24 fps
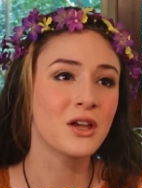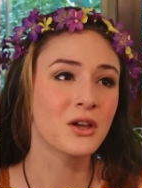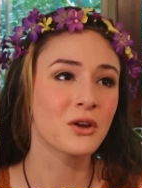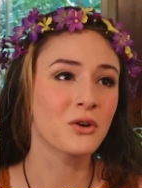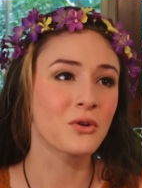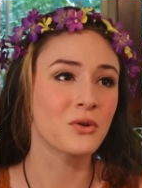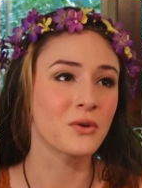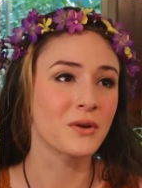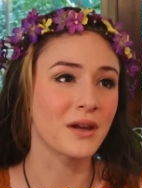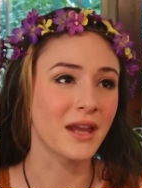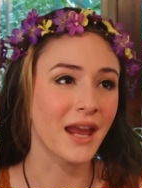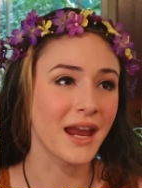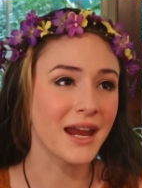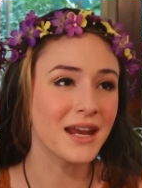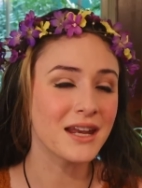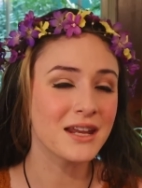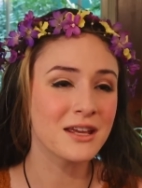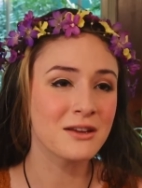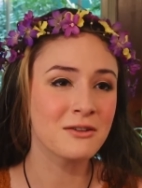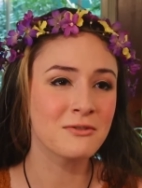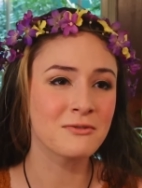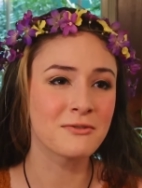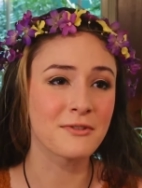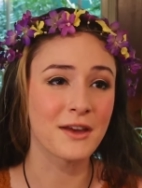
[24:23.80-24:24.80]

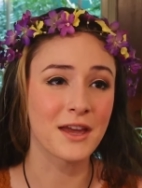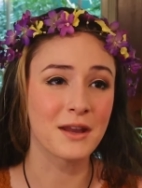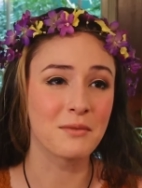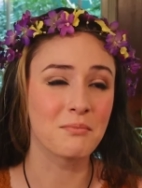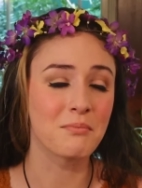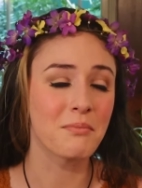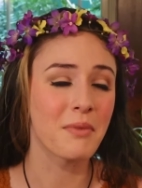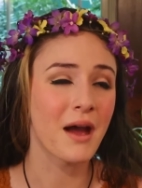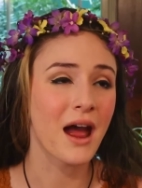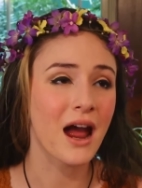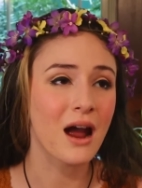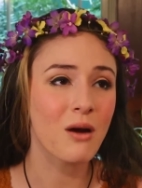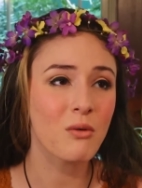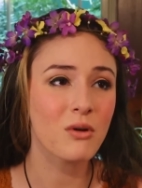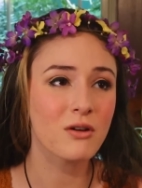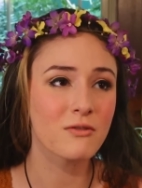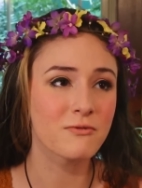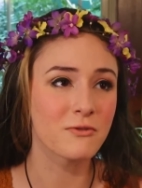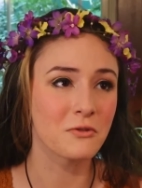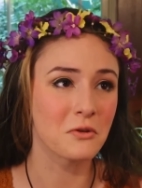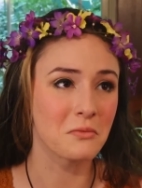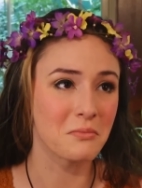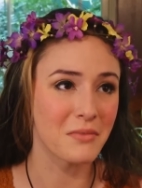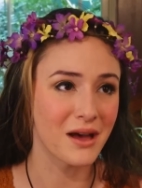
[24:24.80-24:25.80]
creative and
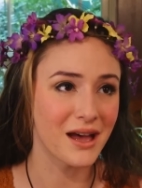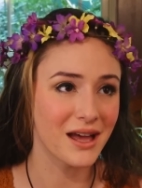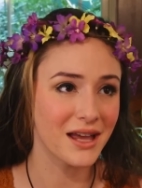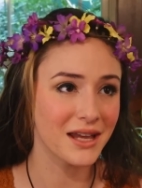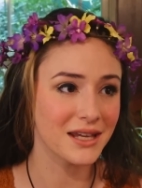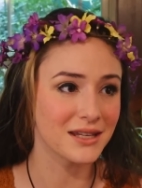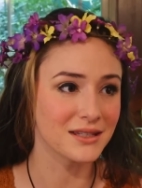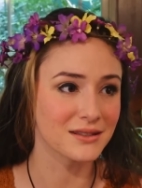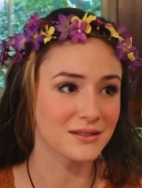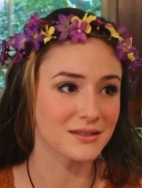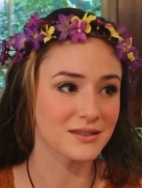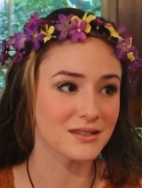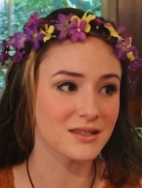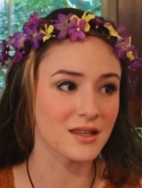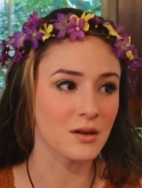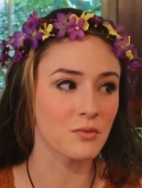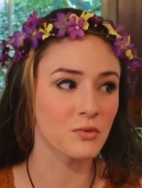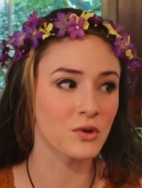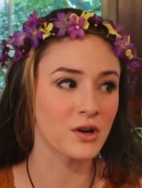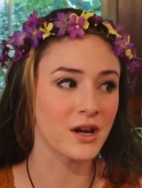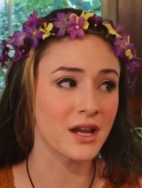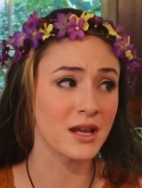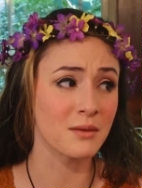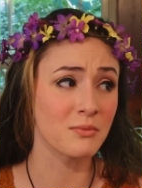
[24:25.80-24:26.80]
powerful minds that
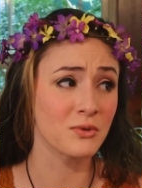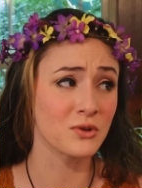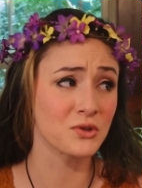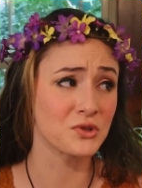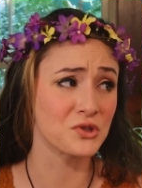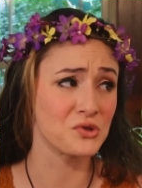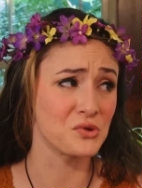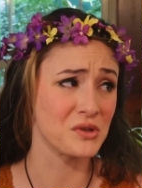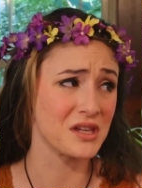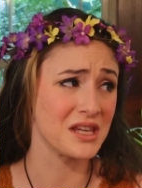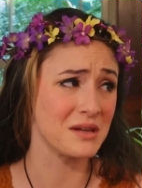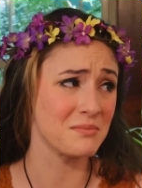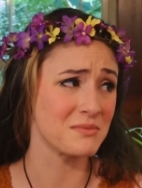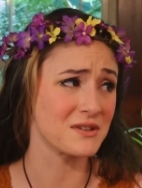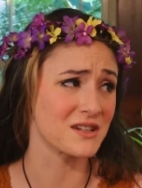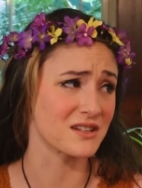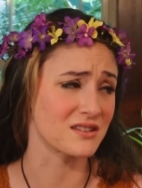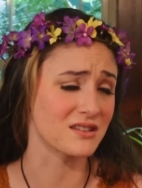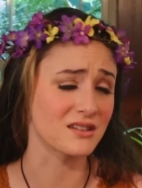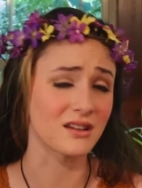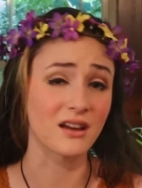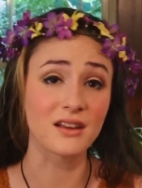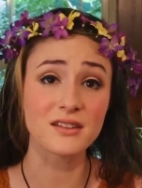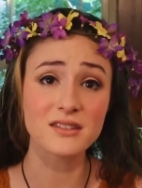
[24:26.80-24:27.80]
were able to keep
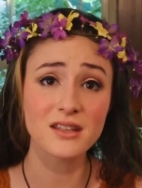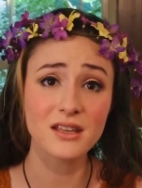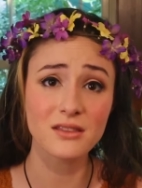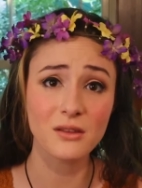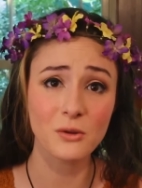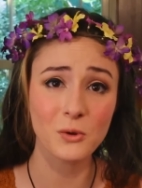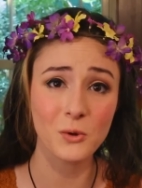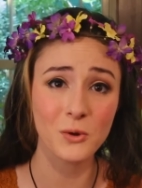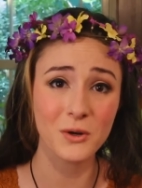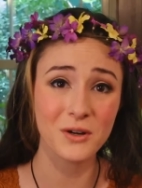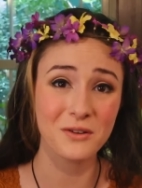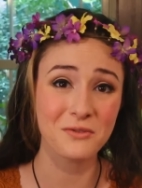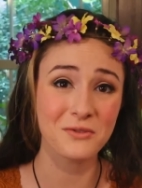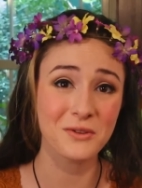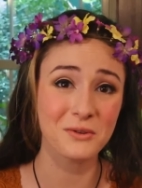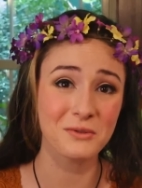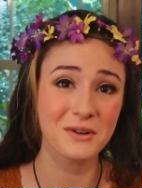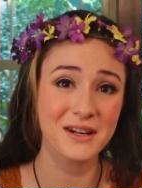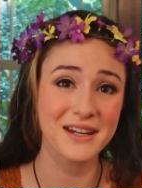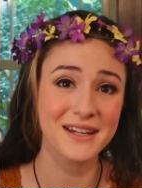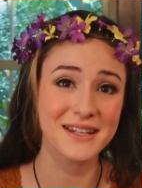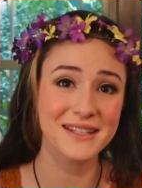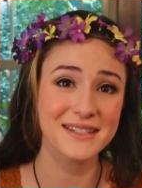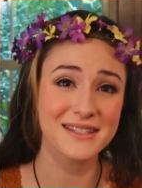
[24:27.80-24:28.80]
discussing the Lord of the
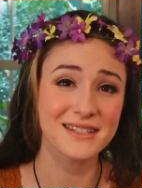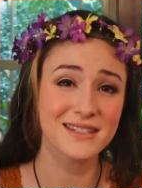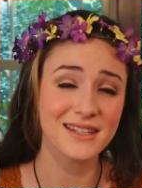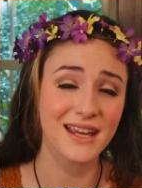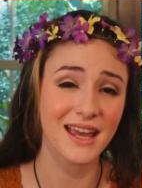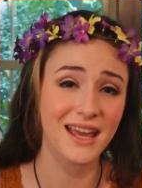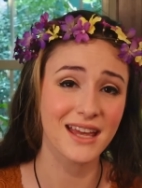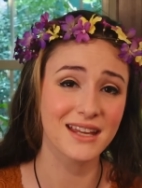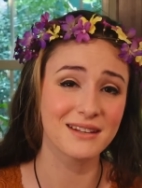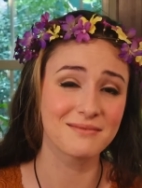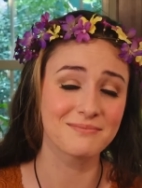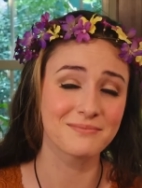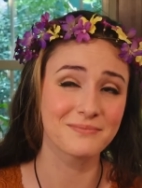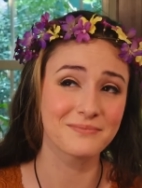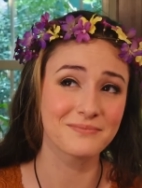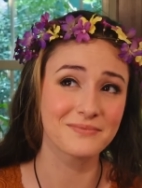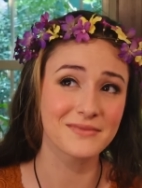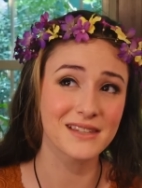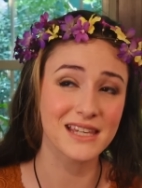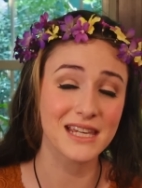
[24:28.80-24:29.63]
Rings and